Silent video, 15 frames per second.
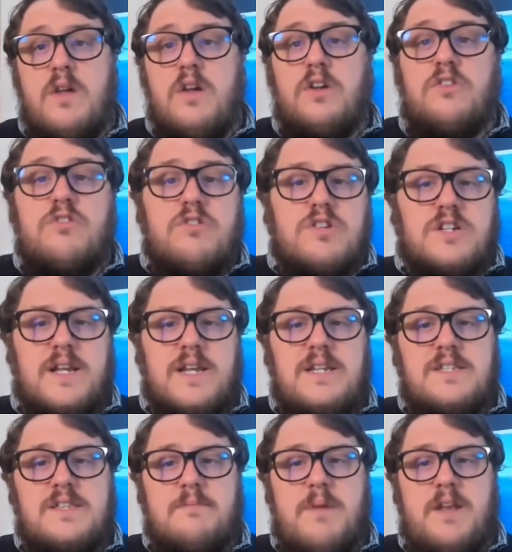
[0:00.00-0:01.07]
Crucially,
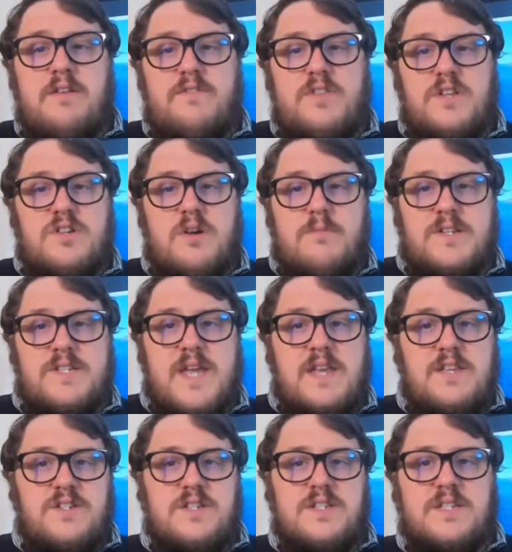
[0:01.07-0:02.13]
to the benefit of the job
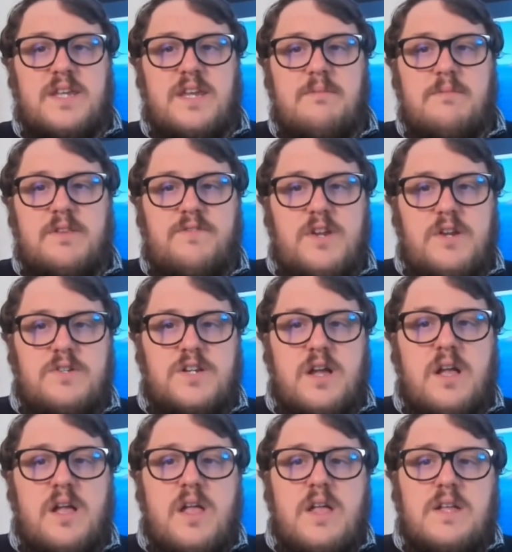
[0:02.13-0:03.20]
retention scheme in the
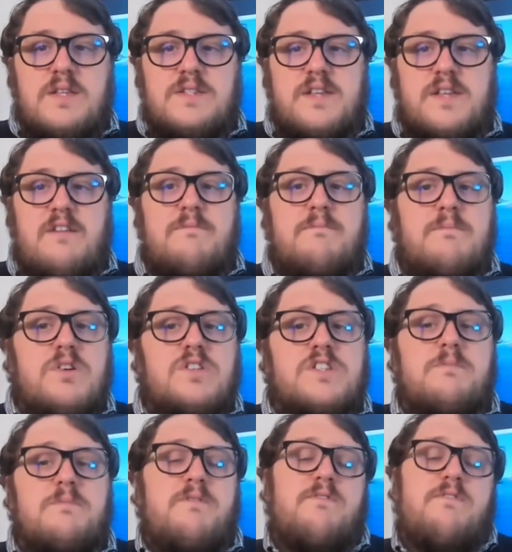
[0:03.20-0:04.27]
future, staff must
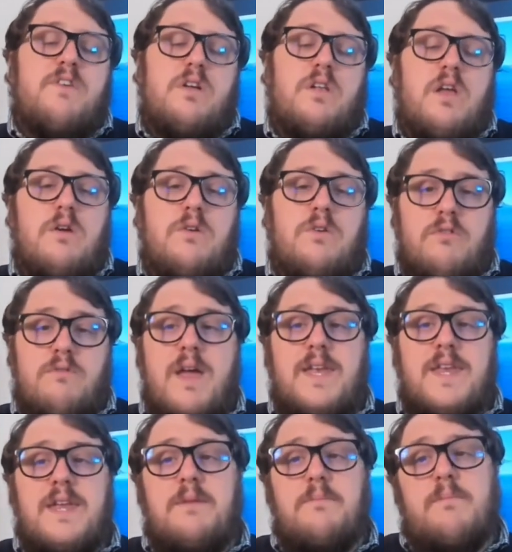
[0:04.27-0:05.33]
have been furloughed
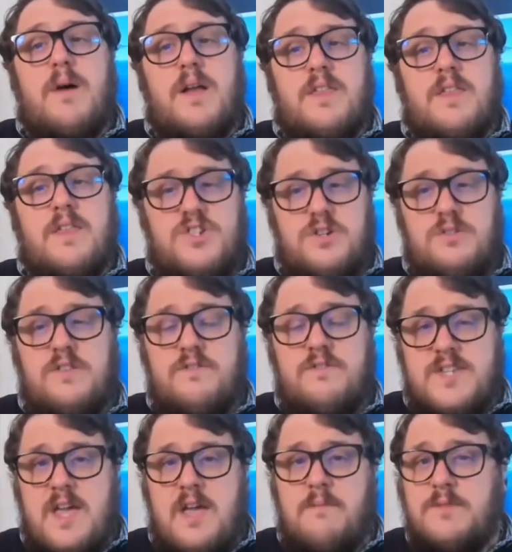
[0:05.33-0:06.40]
already by the June the
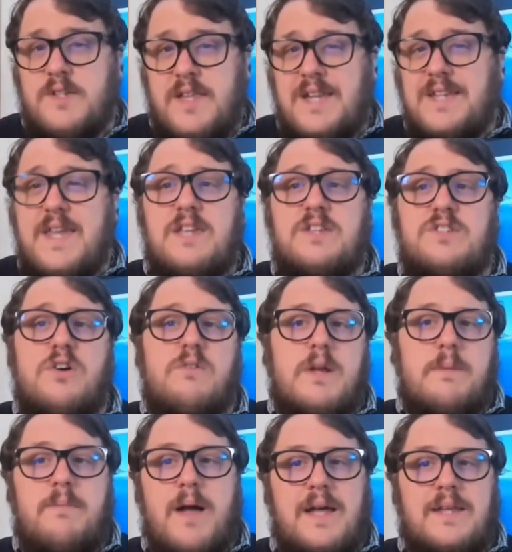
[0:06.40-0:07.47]
10th, so that date's
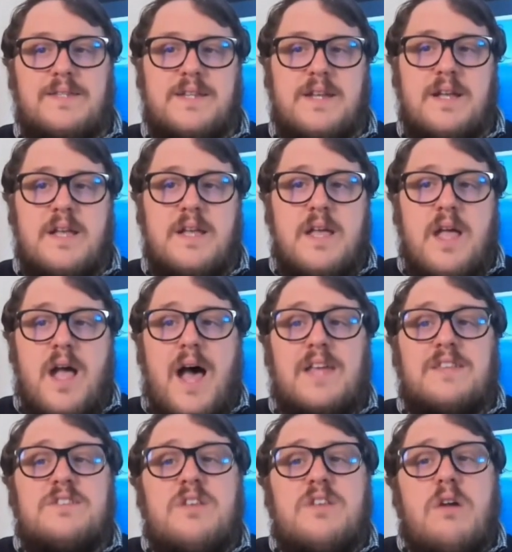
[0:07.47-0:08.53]
already passed,
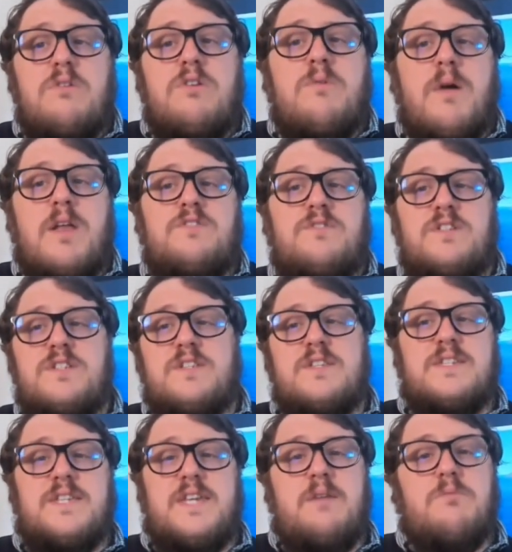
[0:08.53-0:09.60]
as no new entrants to the
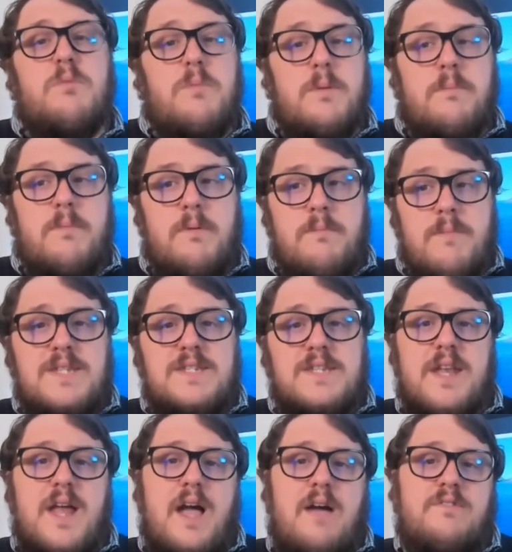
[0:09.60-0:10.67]
scheme will be
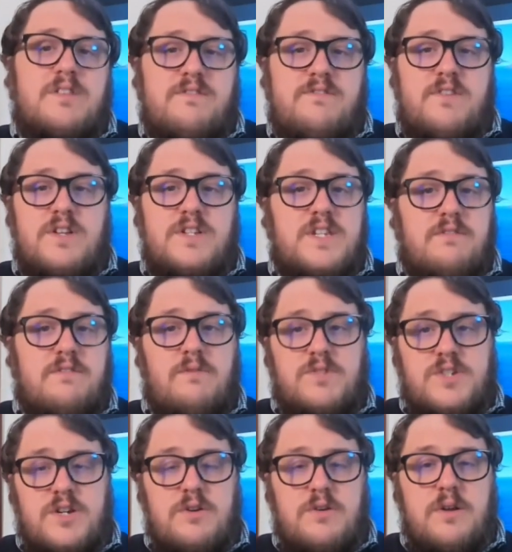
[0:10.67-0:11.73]
permitted after the 30th of
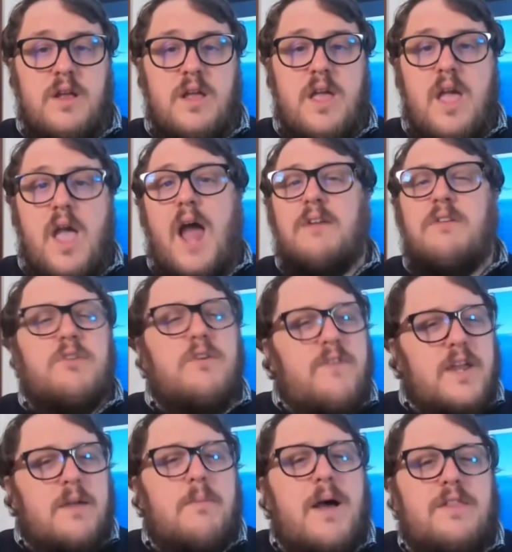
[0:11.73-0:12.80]
June. And if you
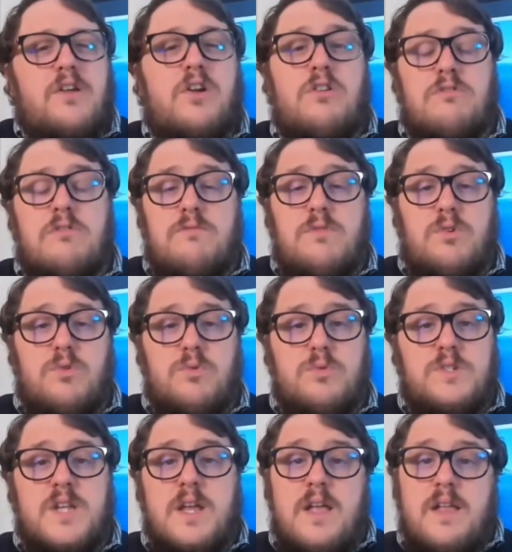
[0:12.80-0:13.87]
think about the current
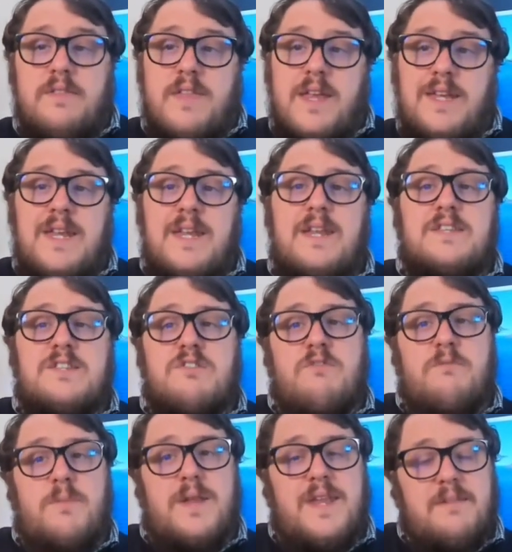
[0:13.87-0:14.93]
rules, they needed to
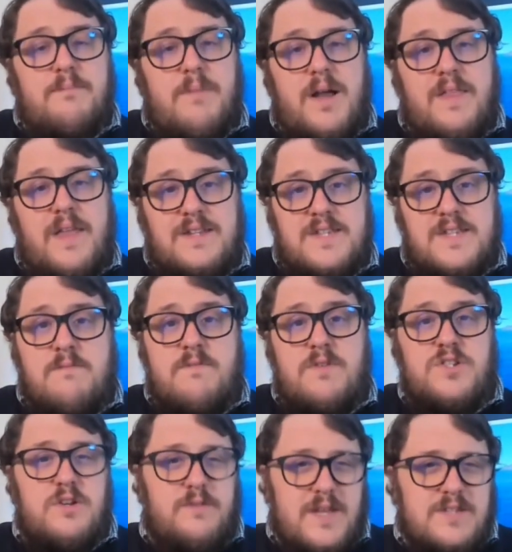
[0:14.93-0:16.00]
have been in by that 10th of
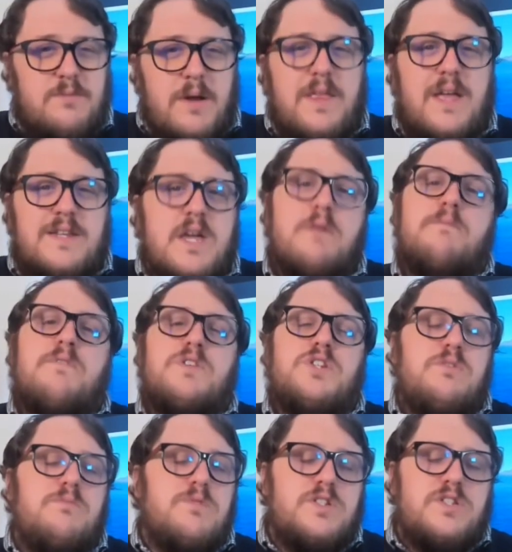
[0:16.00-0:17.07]
June. That's why that 10th of
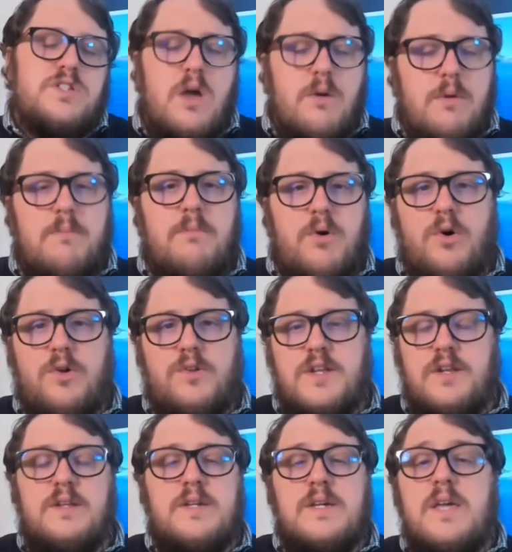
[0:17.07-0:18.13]
June was so
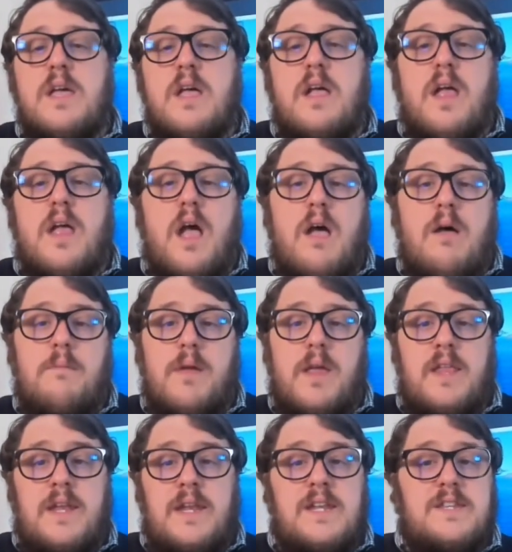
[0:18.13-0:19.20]
important.
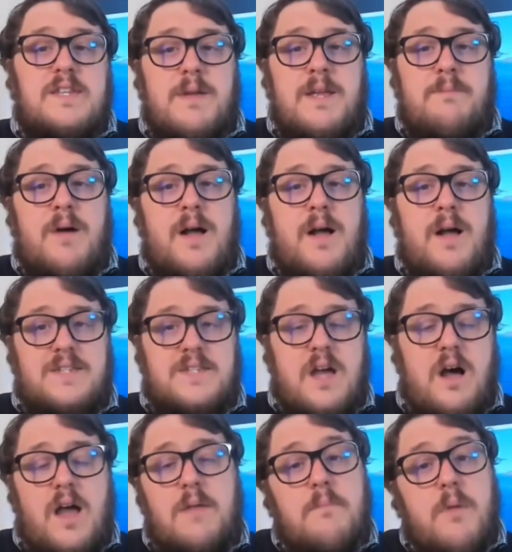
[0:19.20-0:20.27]
They need to be in by that
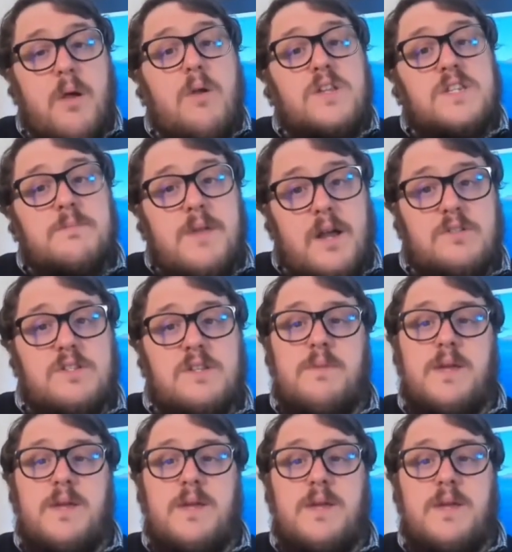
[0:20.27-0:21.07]
time to be able to